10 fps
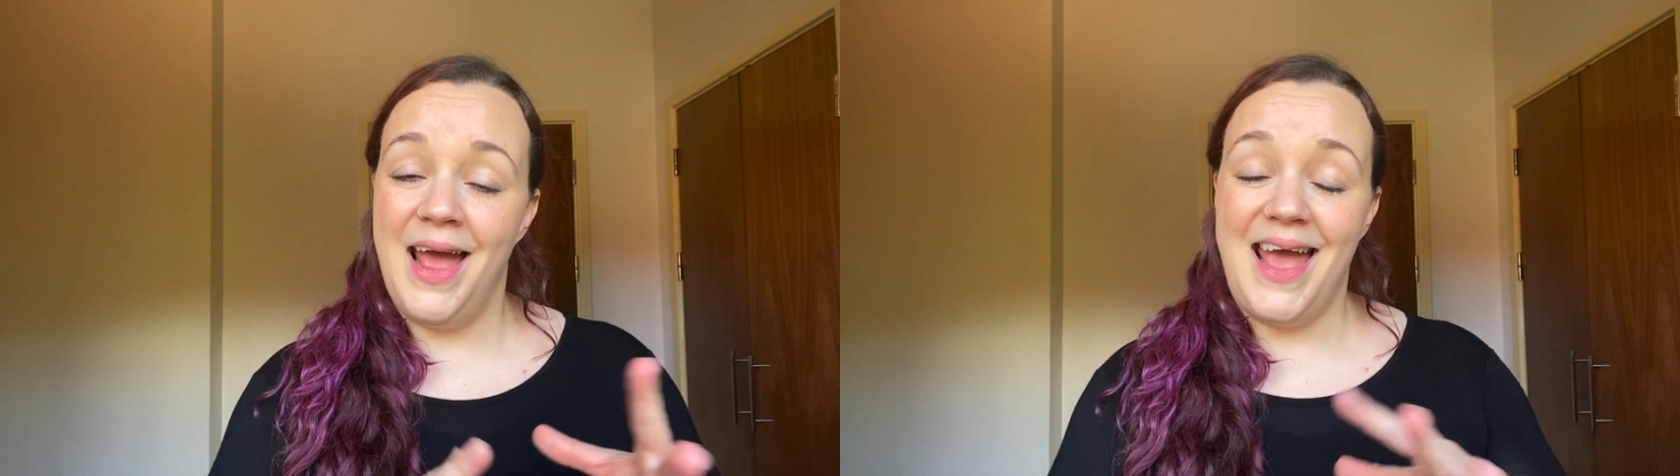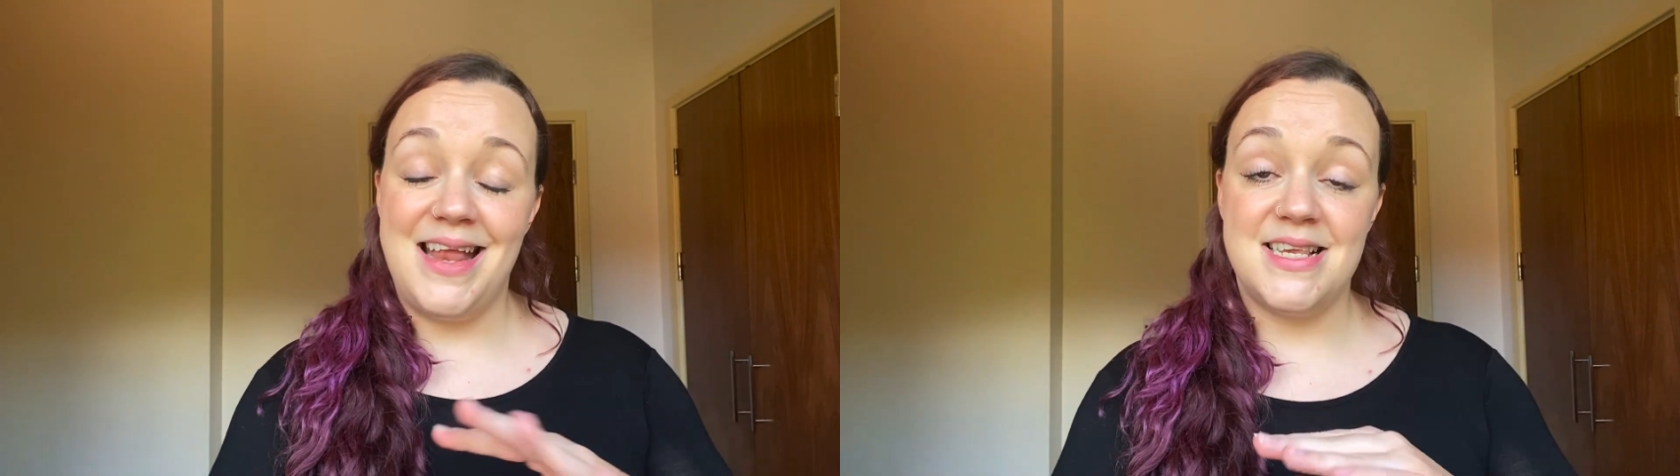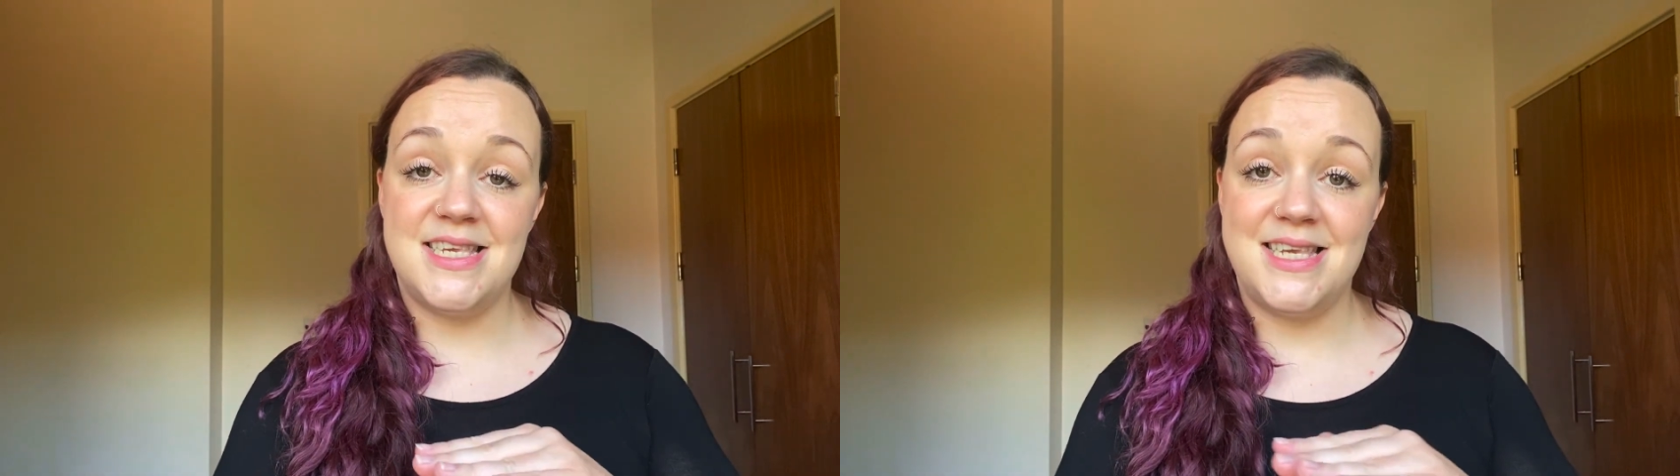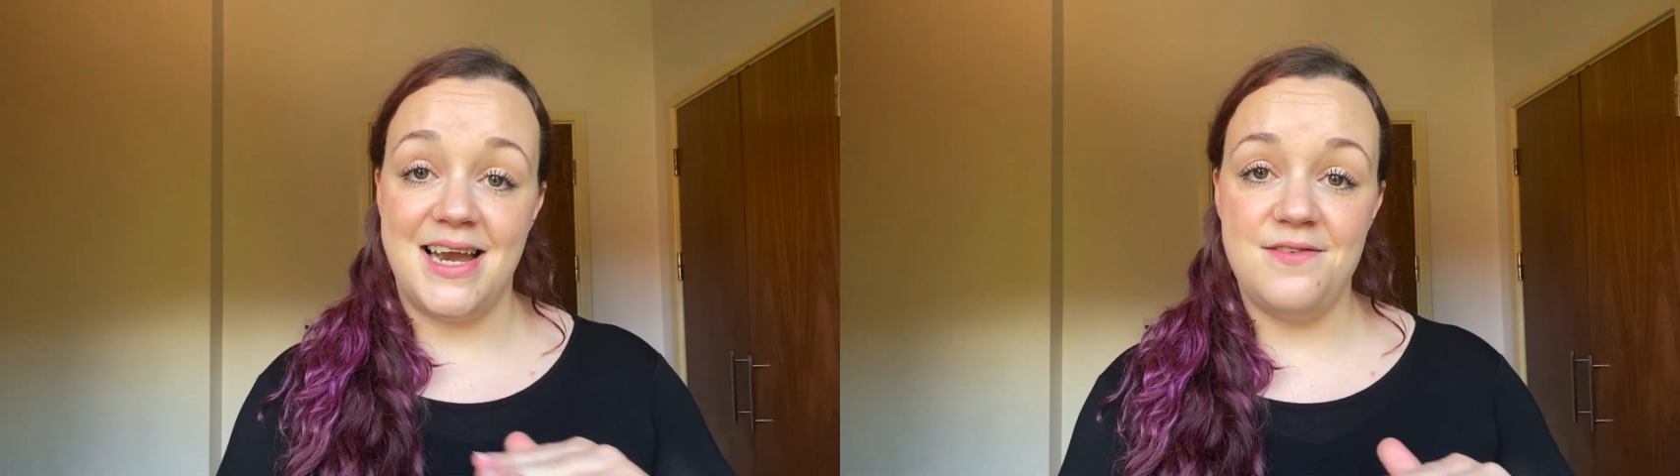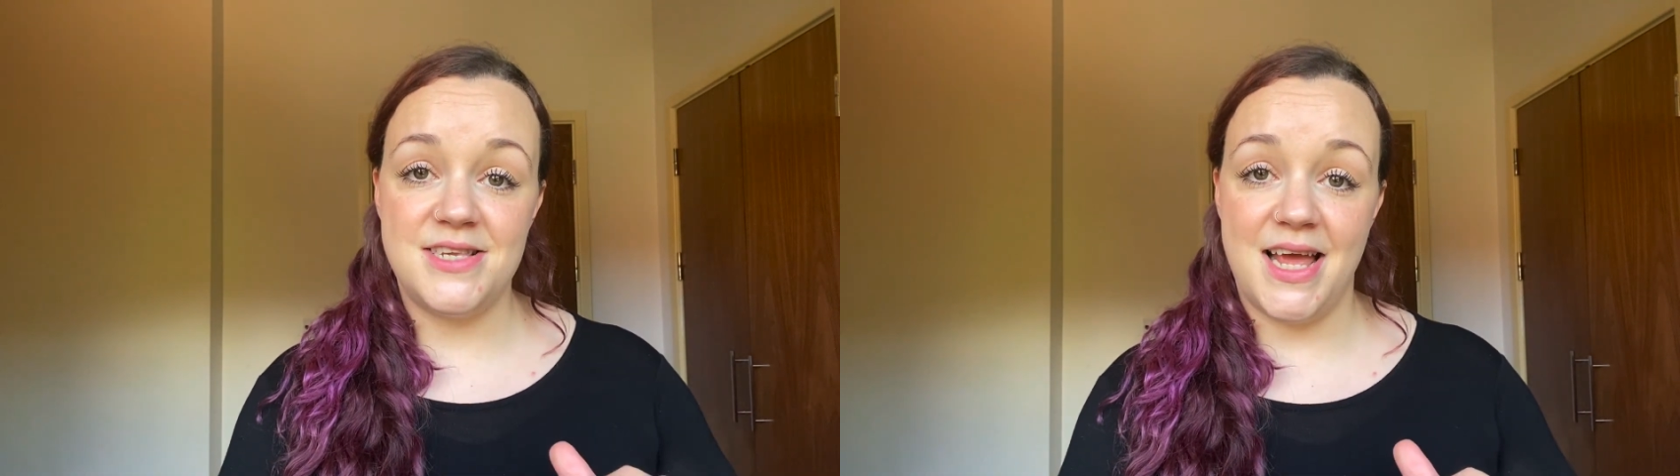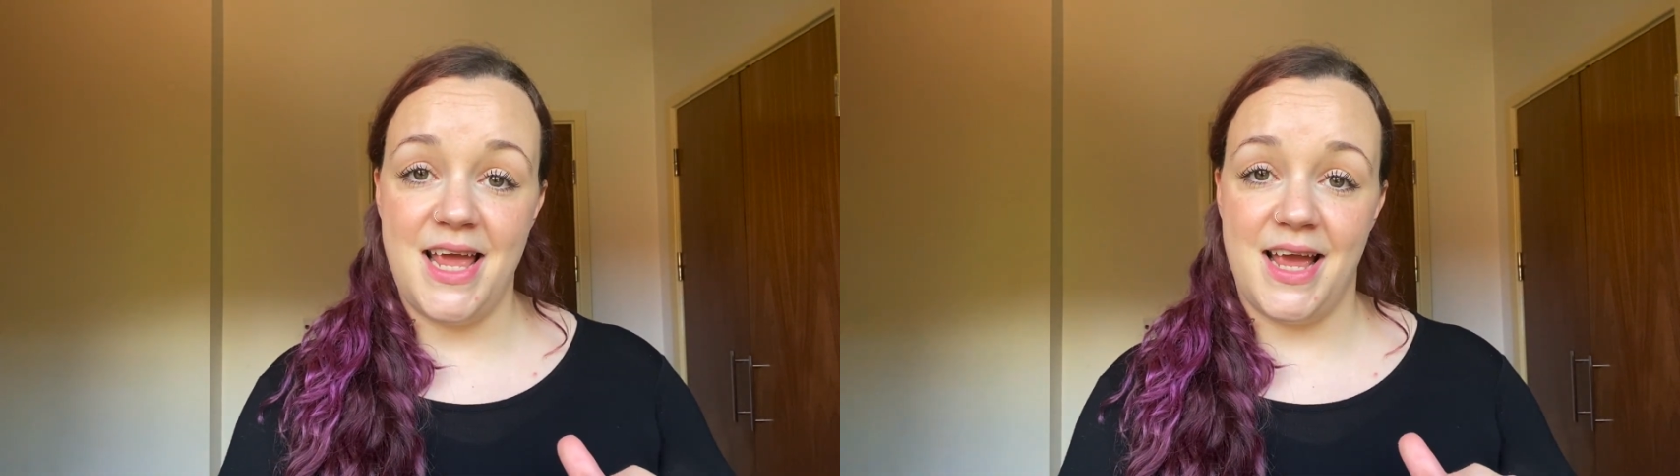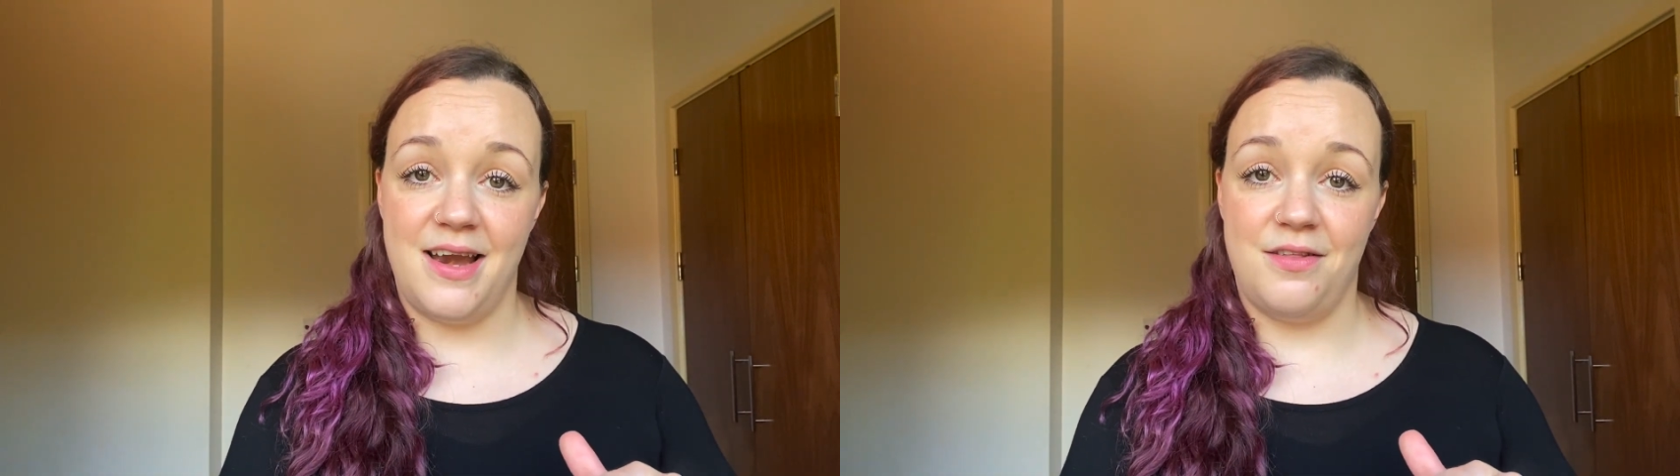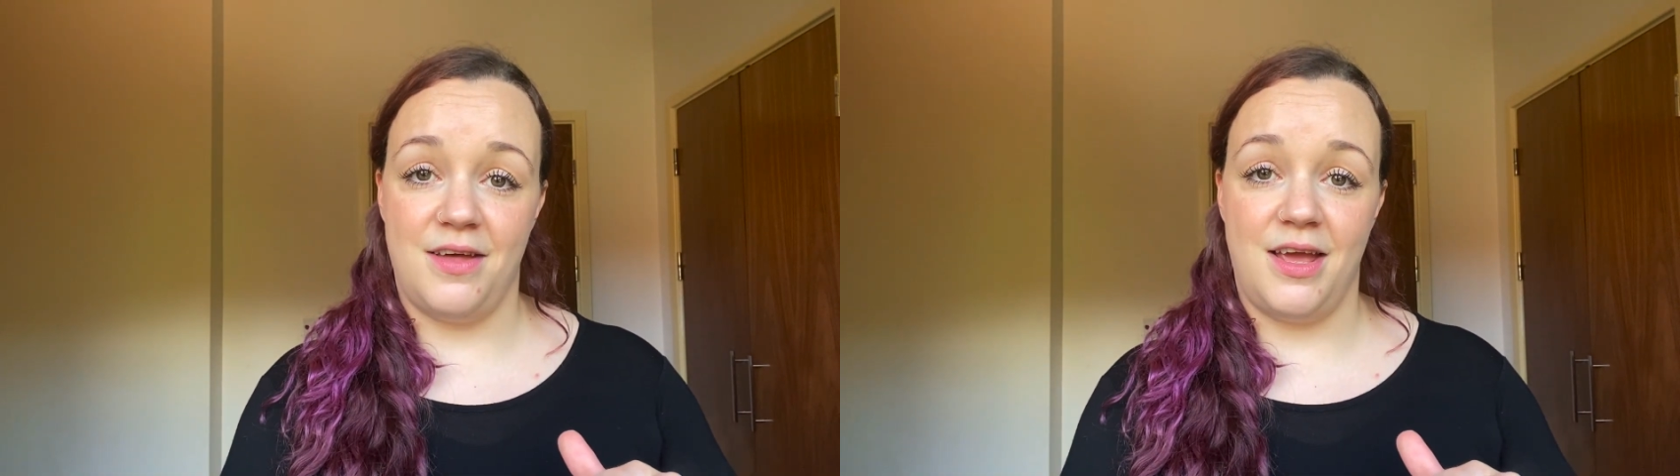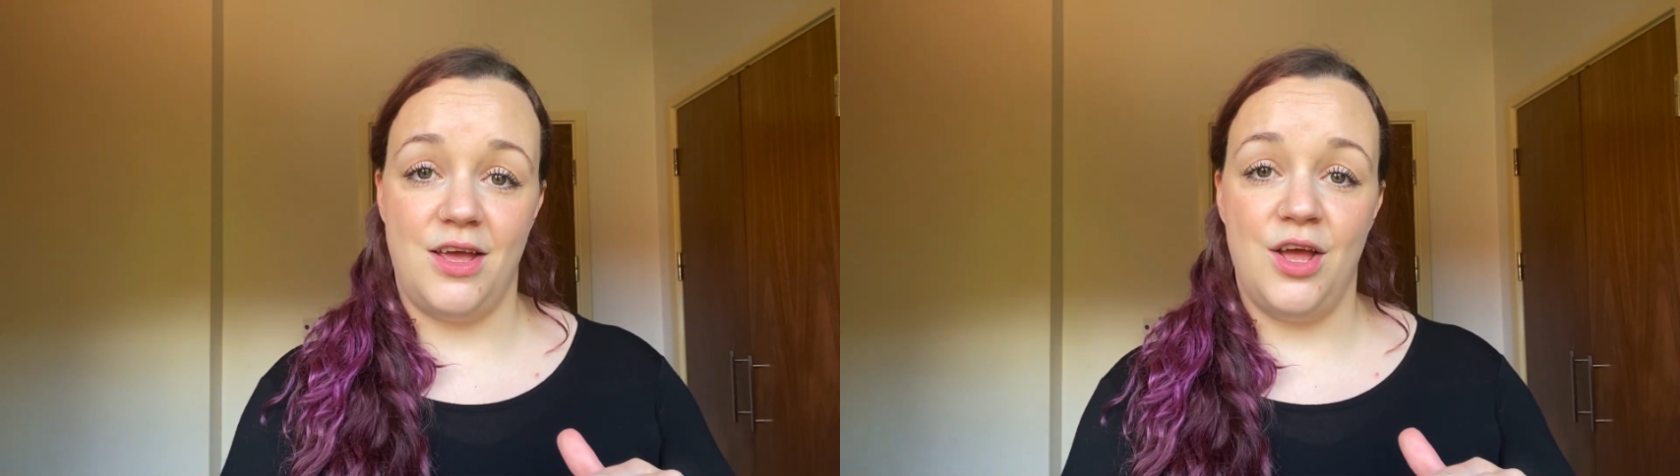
instead of saying anything,